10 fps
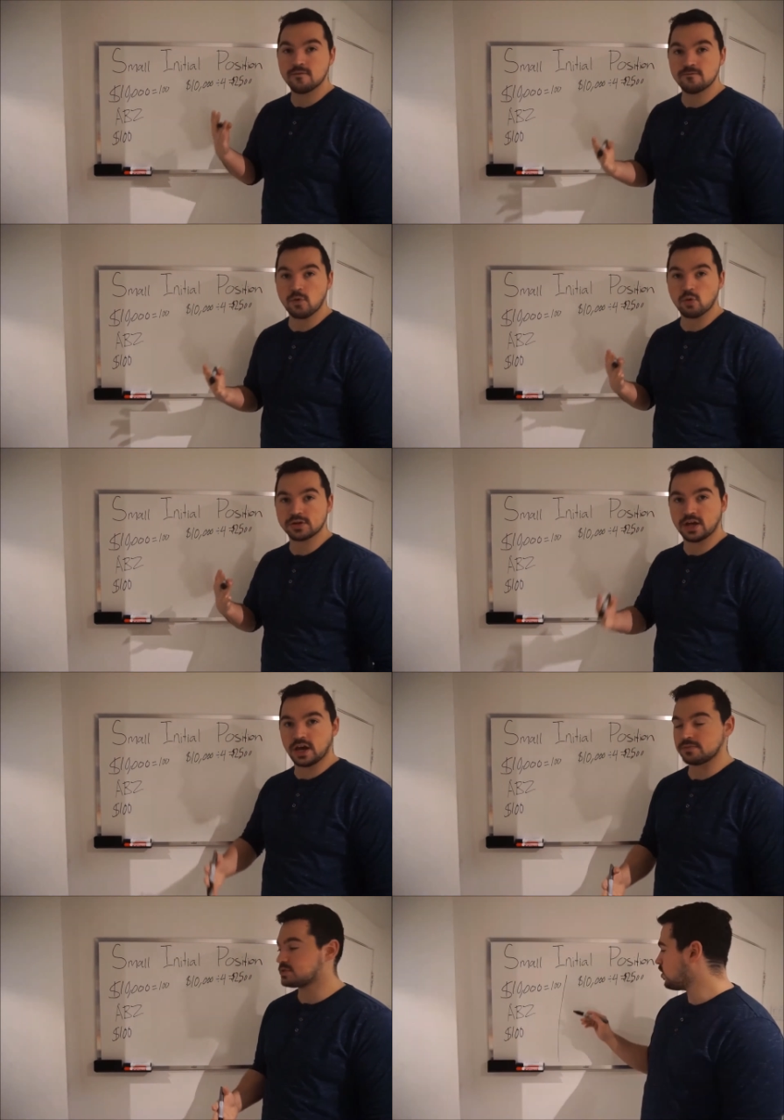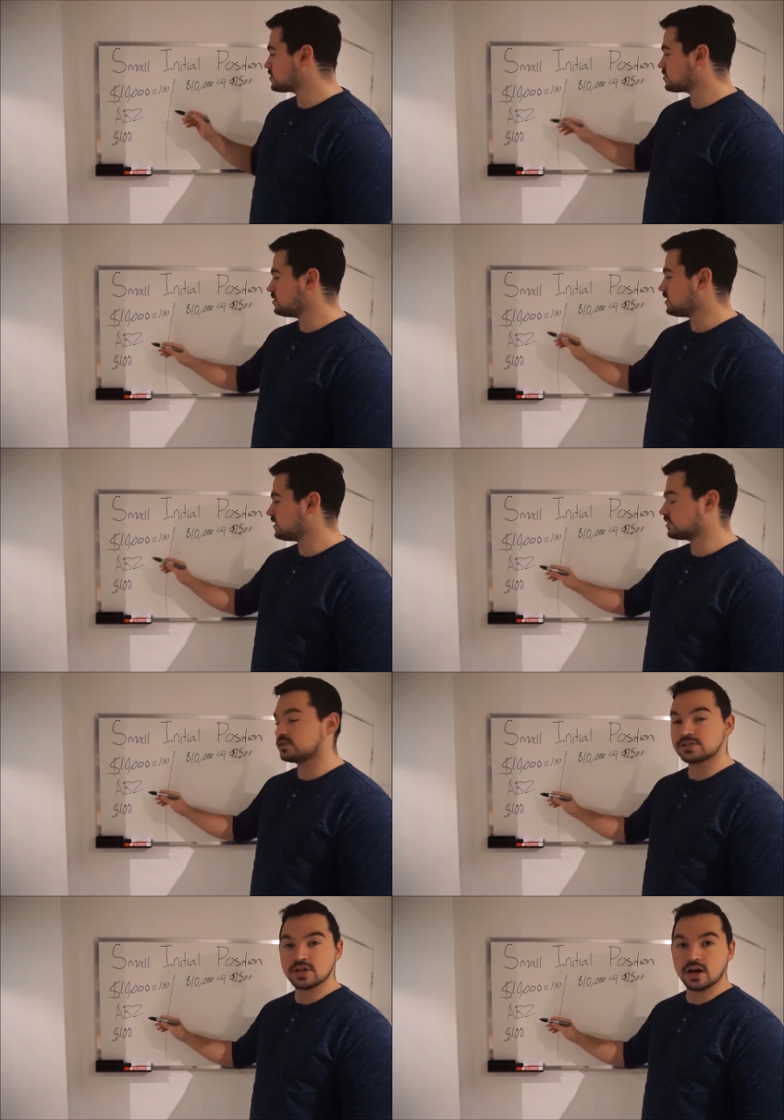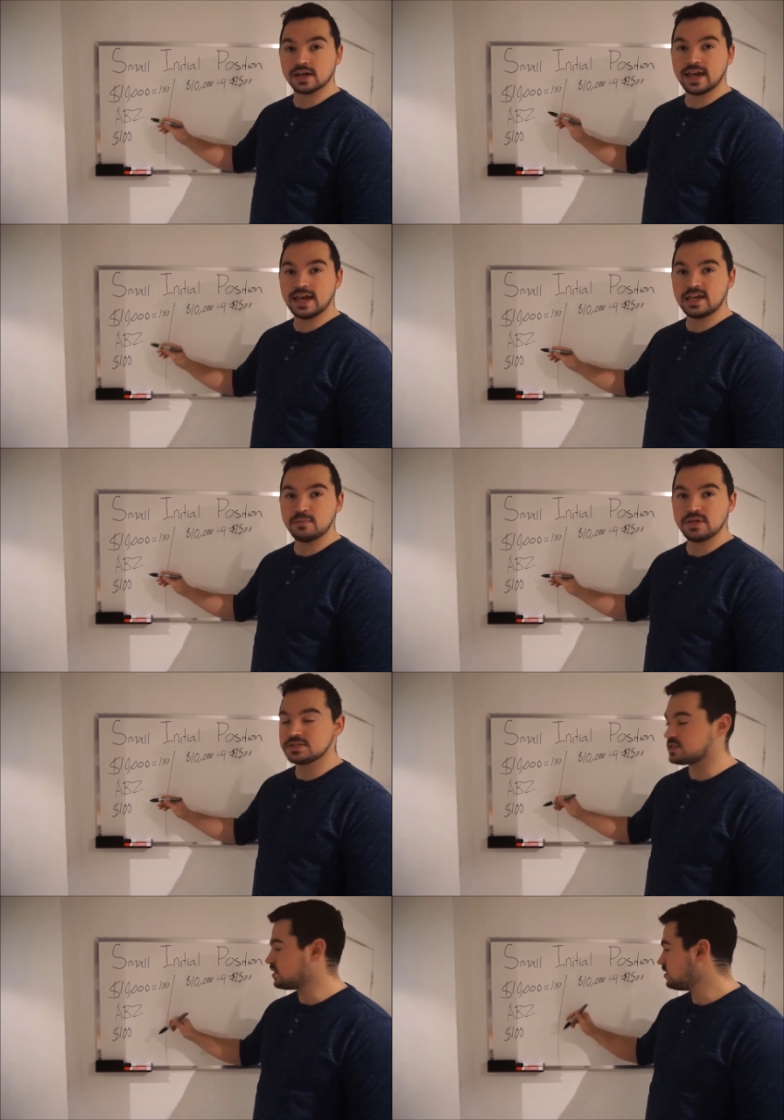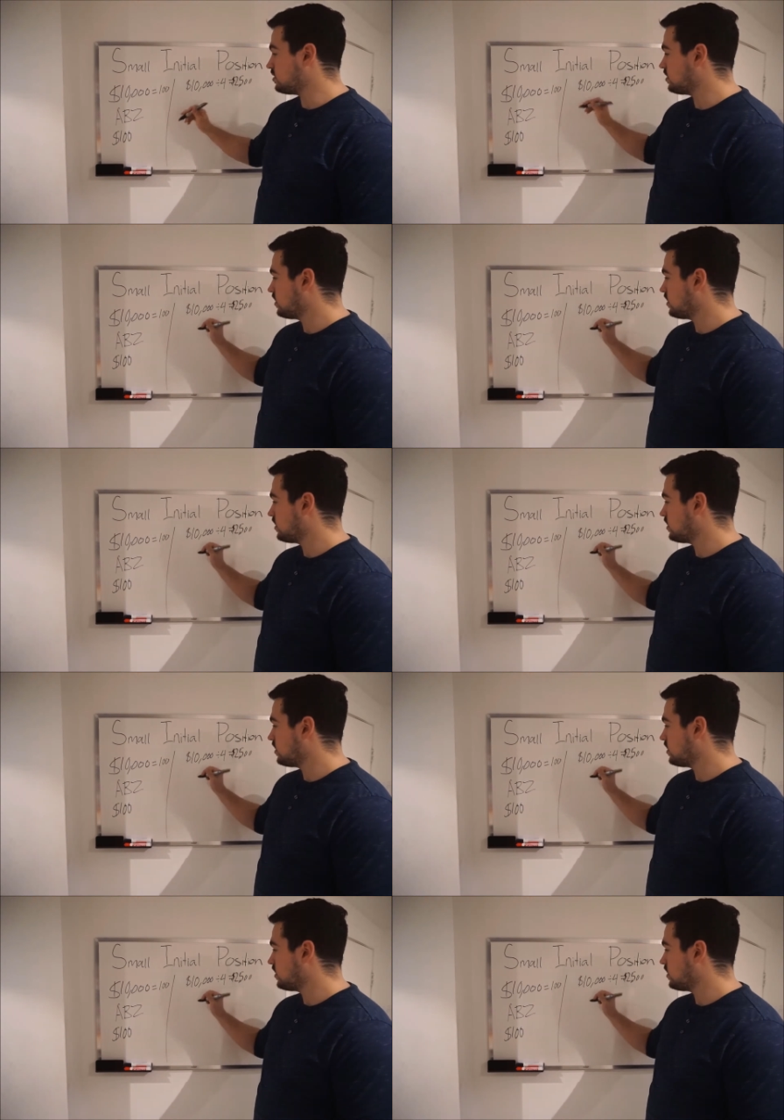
4 times. So you take stock ABZ